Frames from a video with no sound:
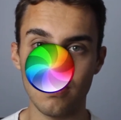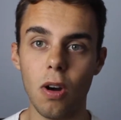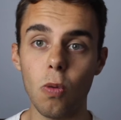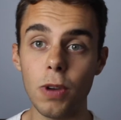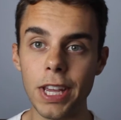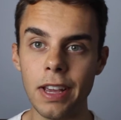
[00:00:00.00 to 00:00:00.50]
a
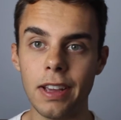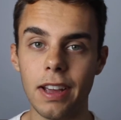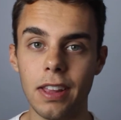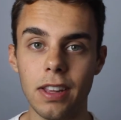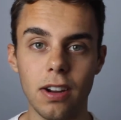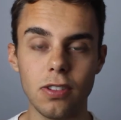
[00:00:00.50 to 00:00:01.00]
week and
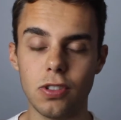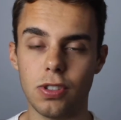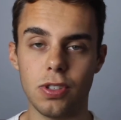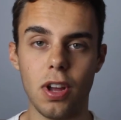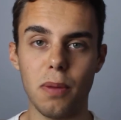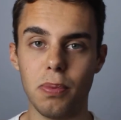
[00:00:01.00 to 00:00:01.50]
then I'll just
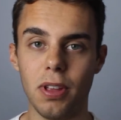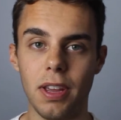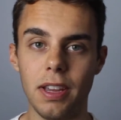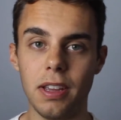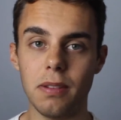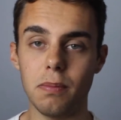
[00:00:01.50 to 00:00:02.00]
stop
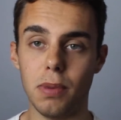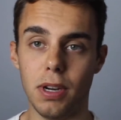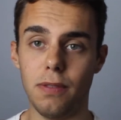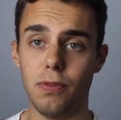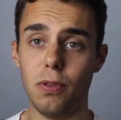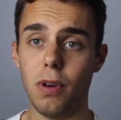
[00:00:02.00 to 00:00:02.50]
playing it. But
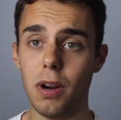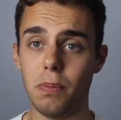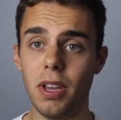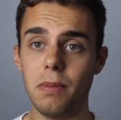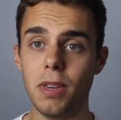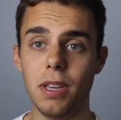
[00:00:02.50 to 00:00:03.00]
if you wanna
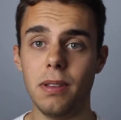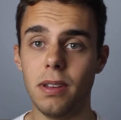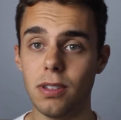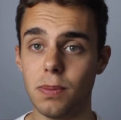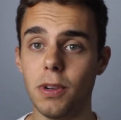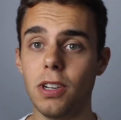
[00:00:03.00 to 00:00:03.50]
play me,
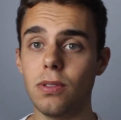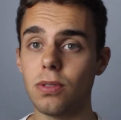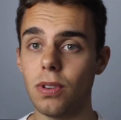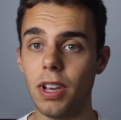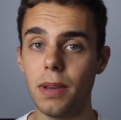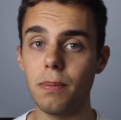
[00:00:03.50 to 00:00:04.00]
here's my
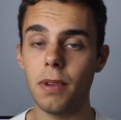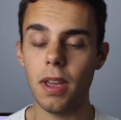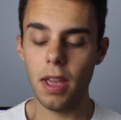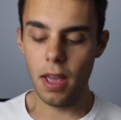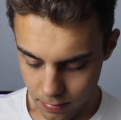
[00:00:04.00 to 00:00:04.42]
username.